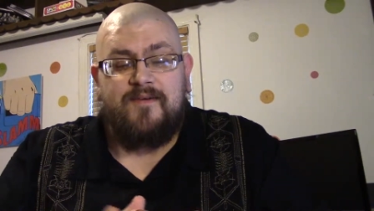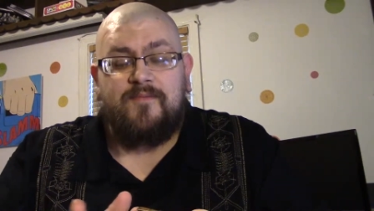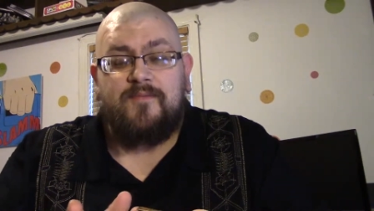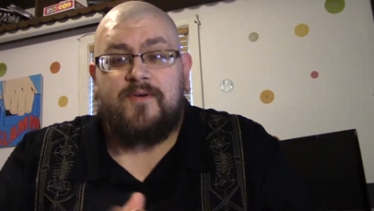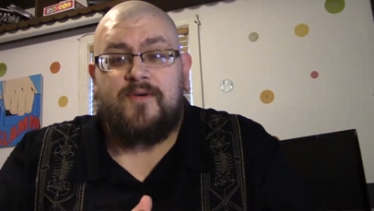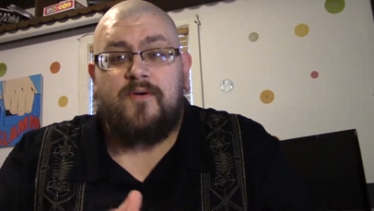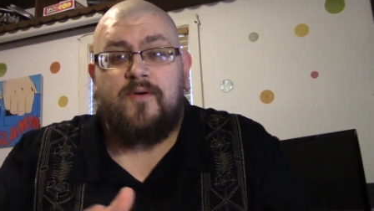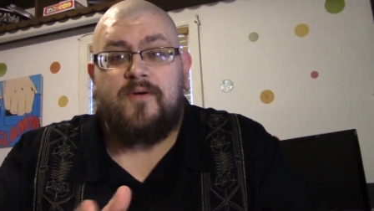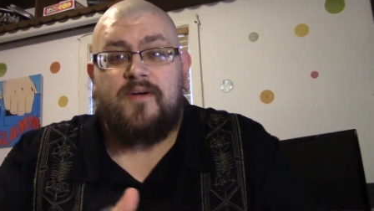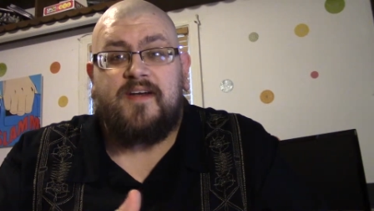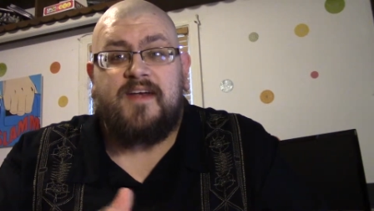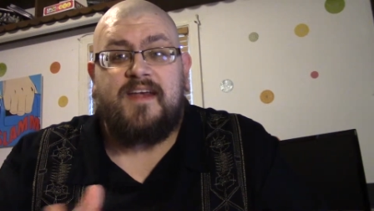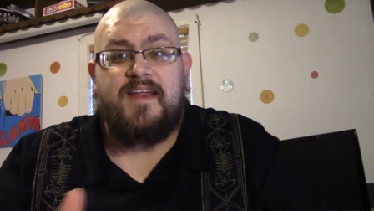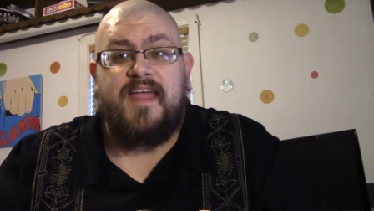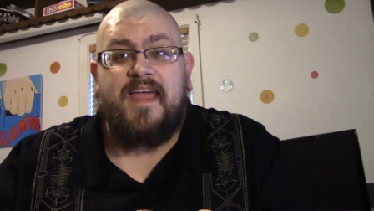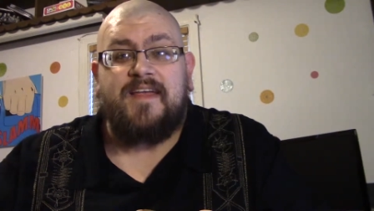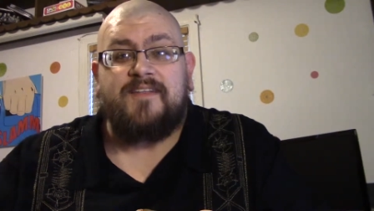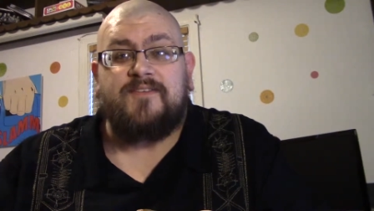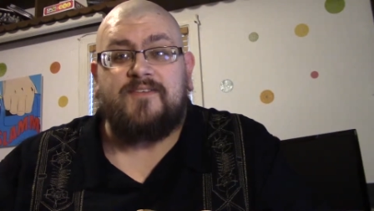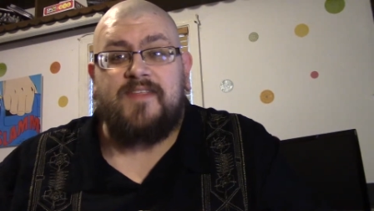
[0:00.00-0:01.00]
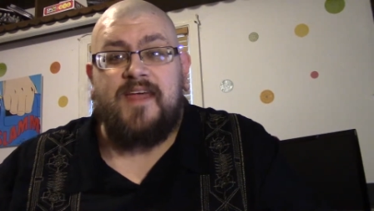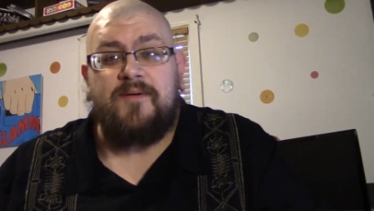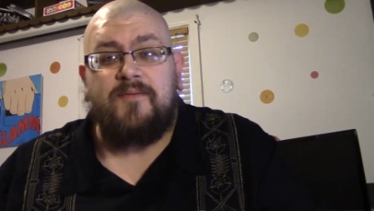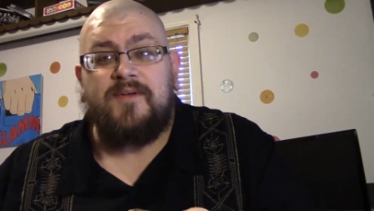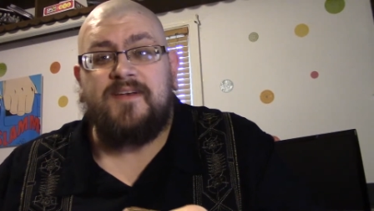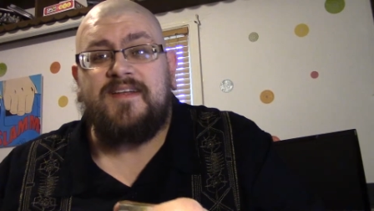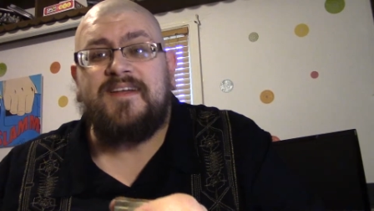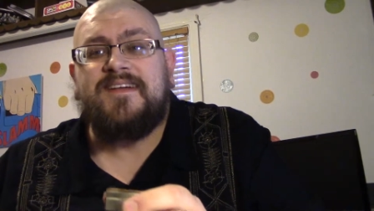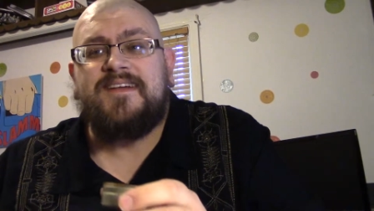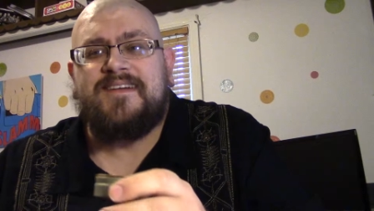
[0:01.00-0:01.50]
recorded and canceled that
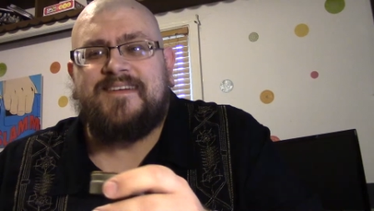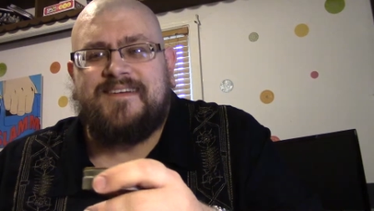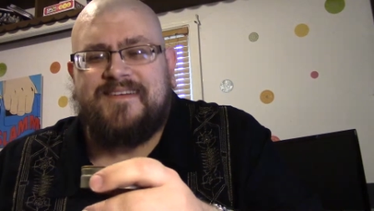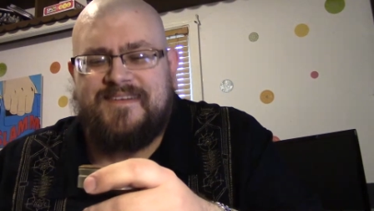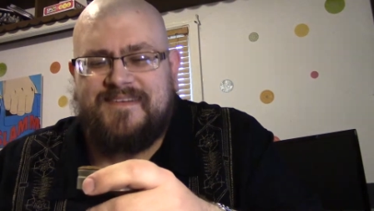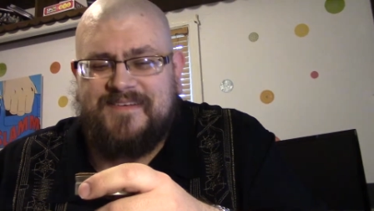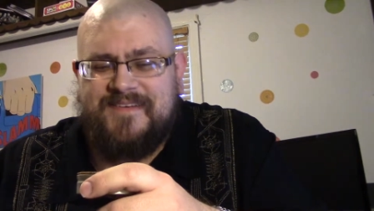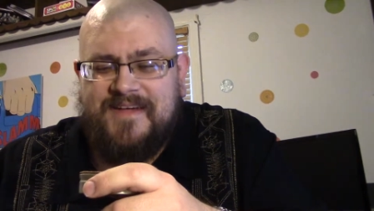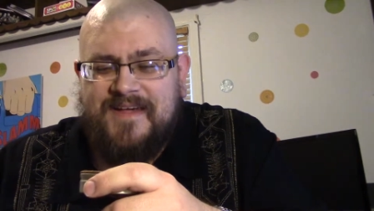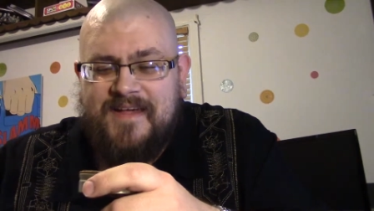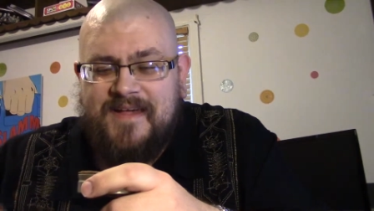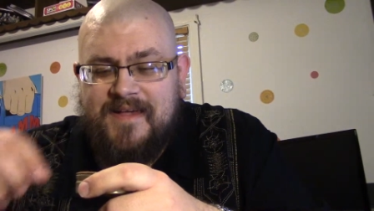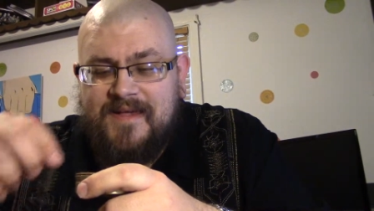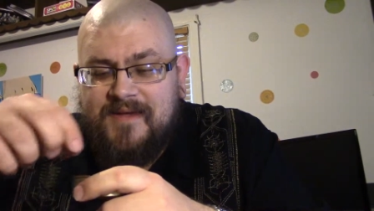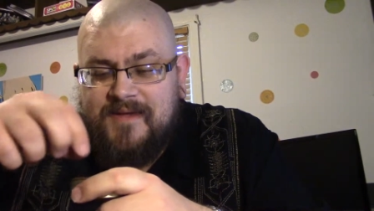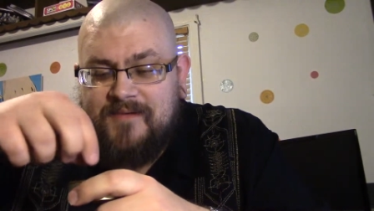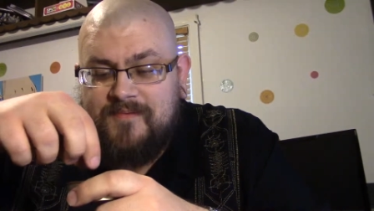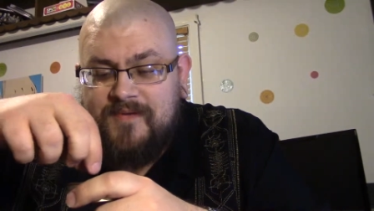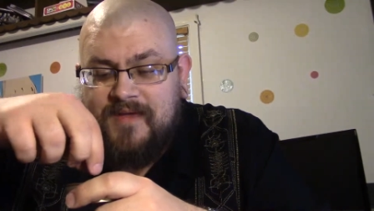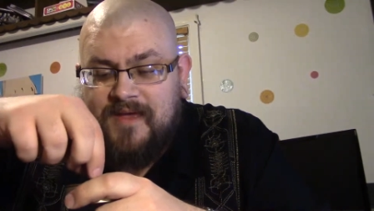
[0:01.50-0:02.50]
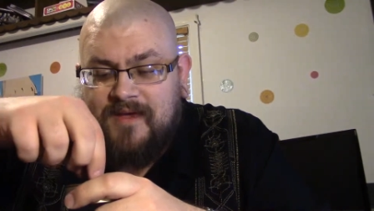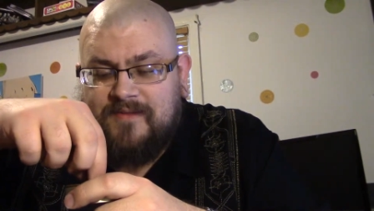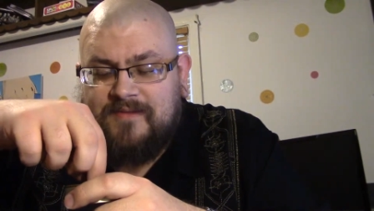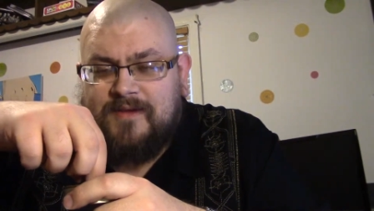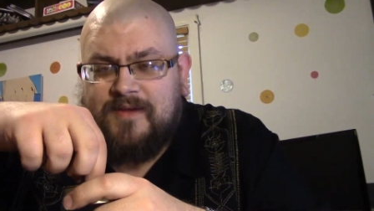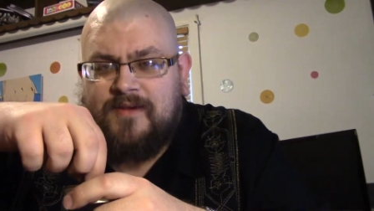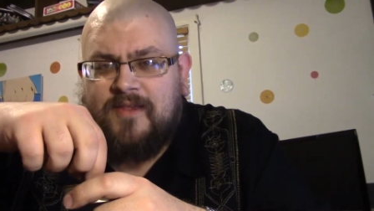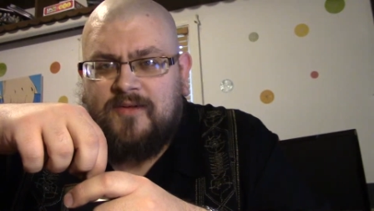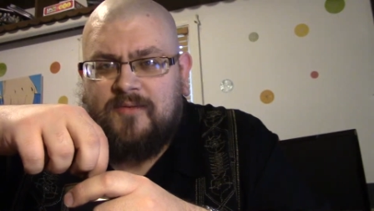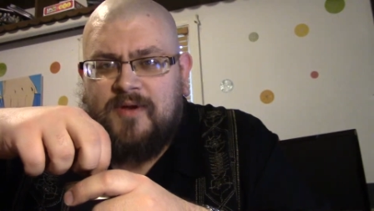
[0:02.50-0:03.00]
one. Yeah, I'll
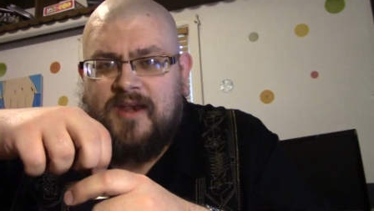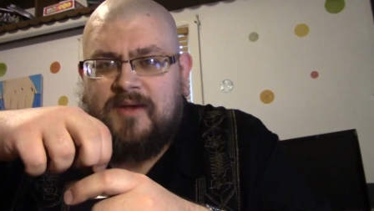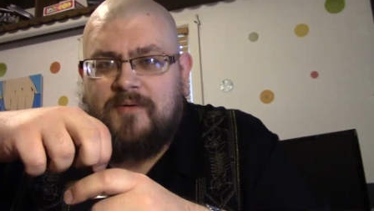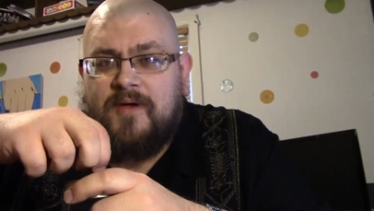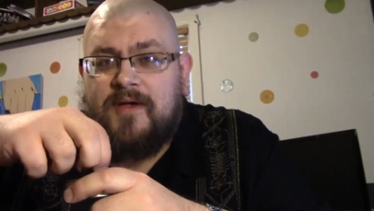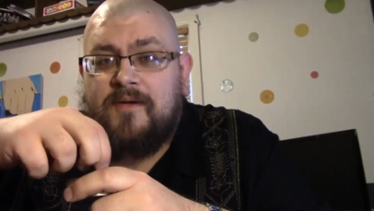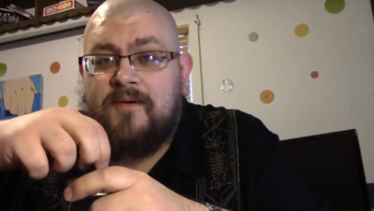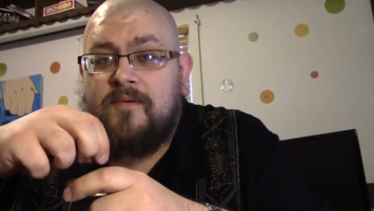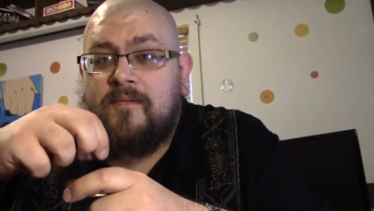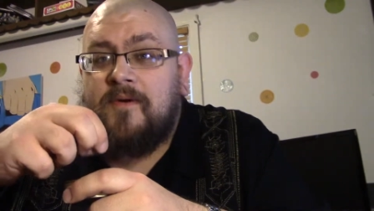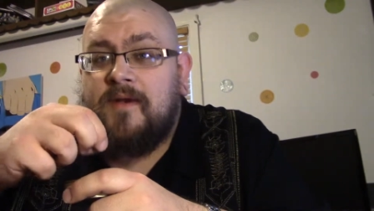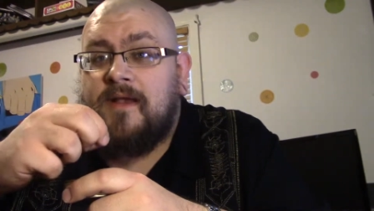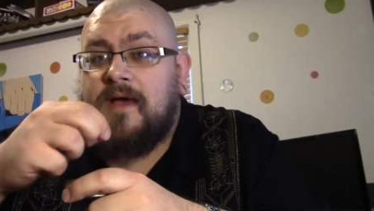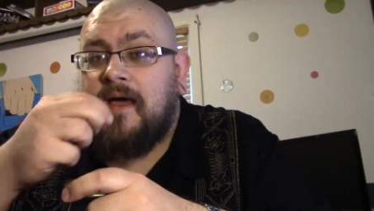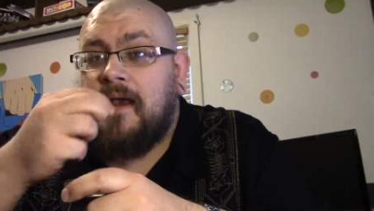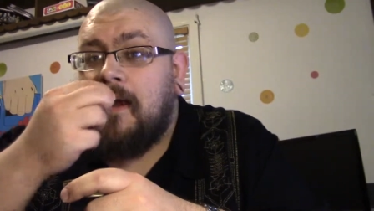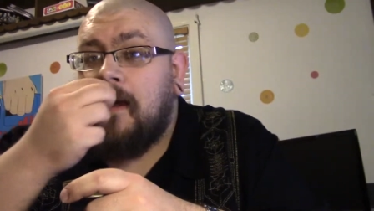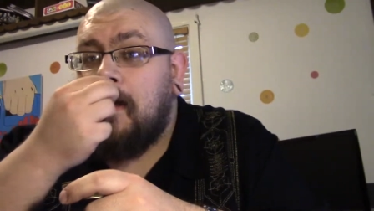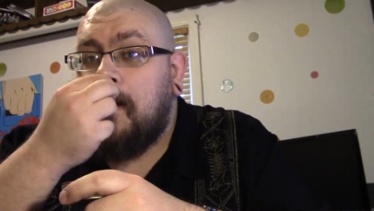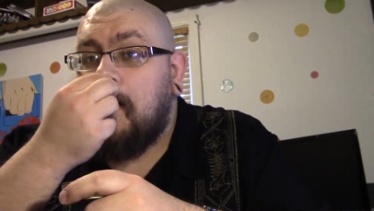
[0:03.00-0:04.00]
take another one anyway. Why not?